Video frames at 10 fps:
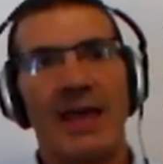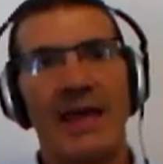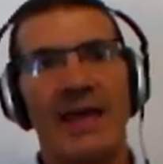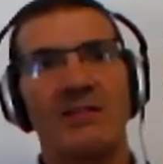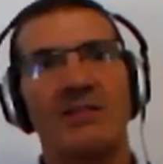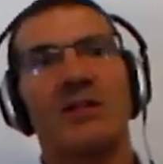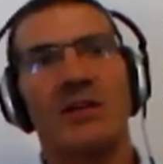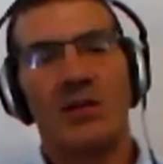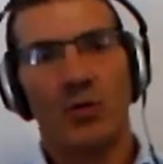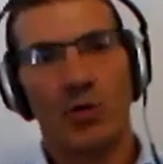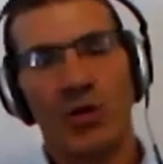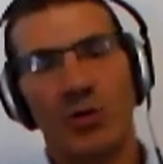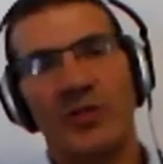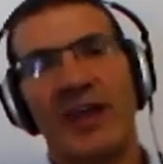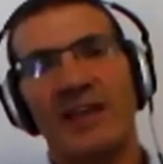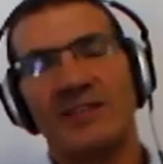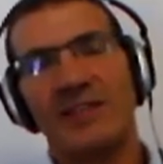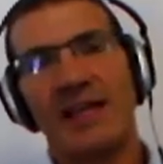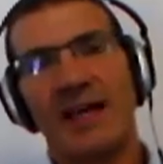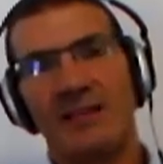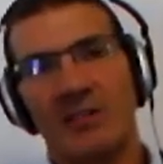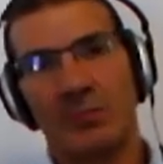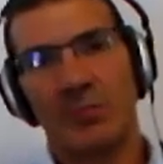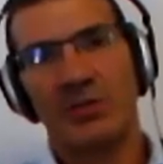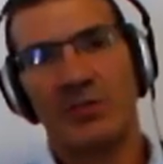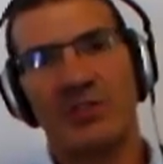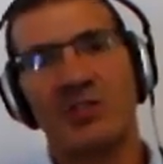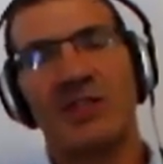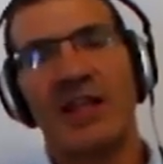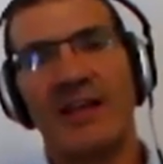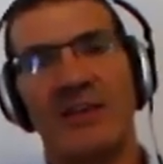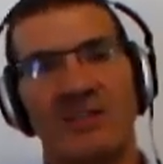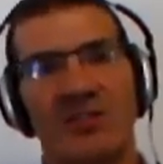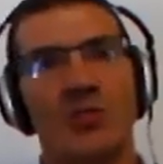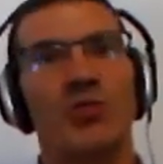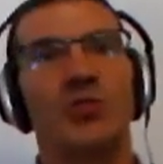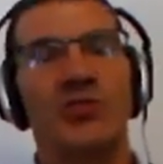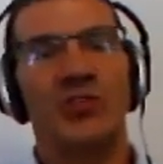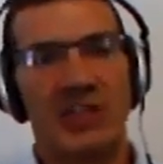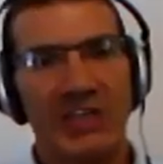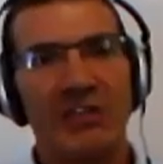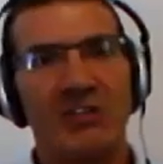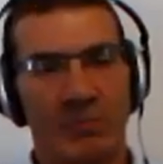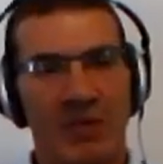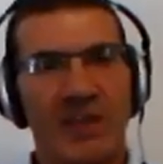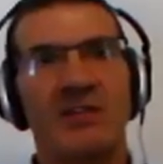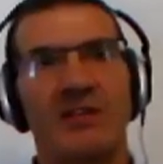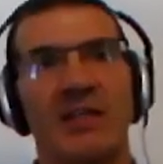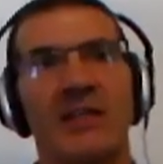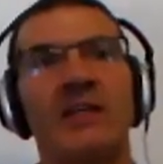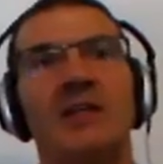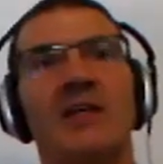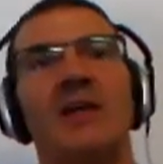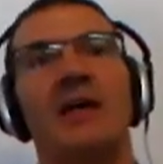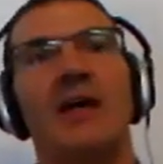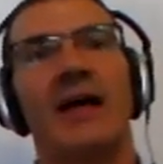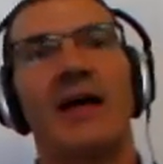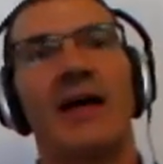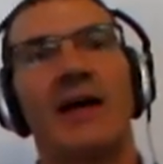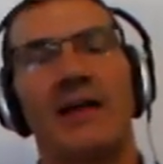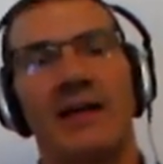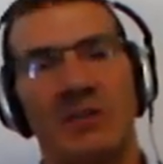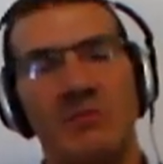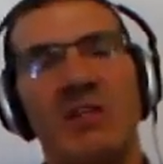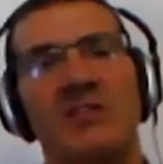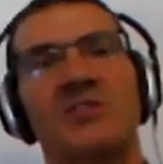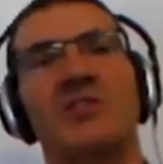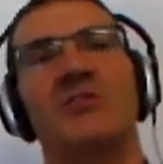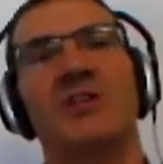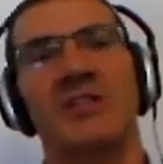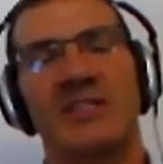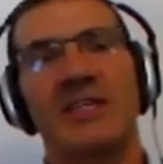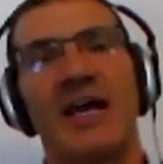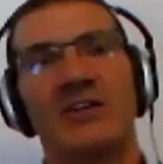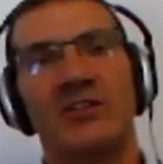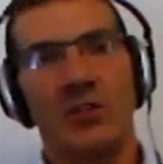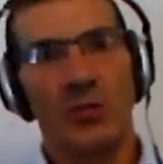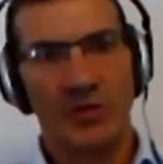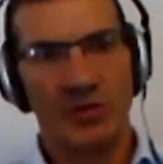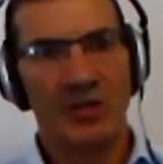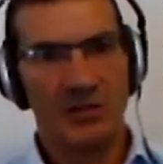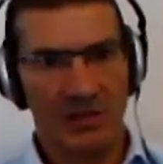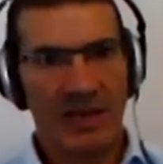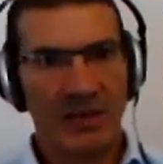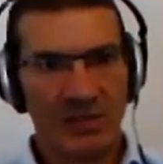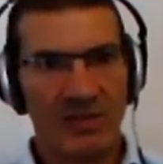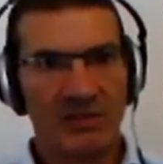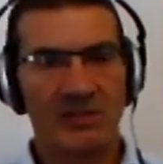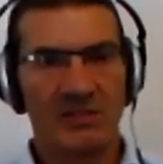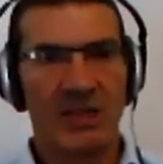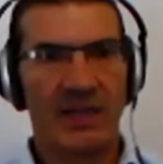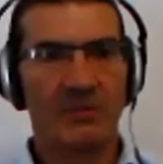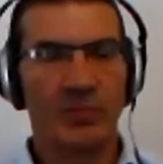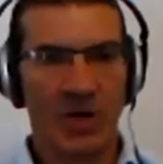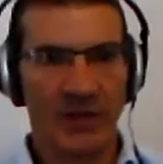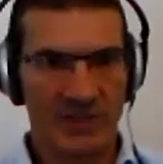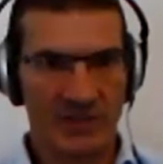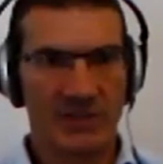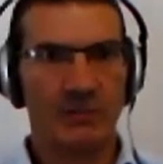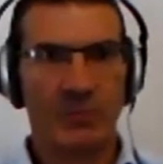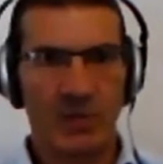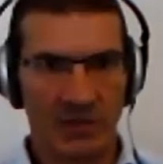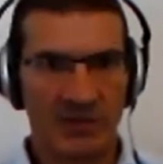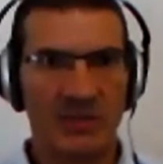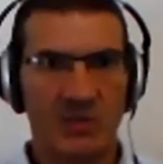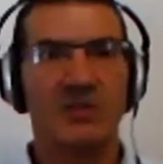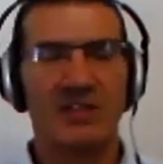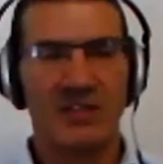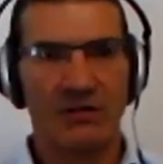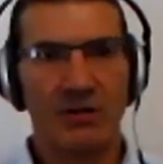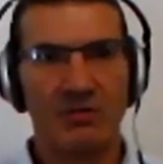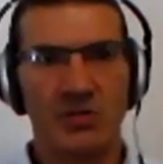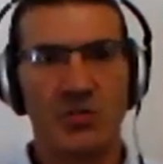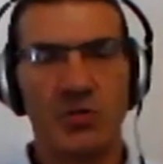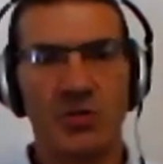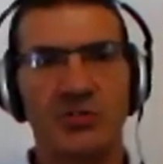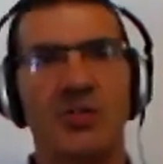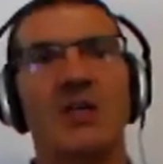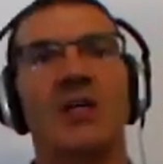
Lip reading: And work with ACR to purchase it, and then schools can independently administer and conduct within ethics and privacy policies within their own schools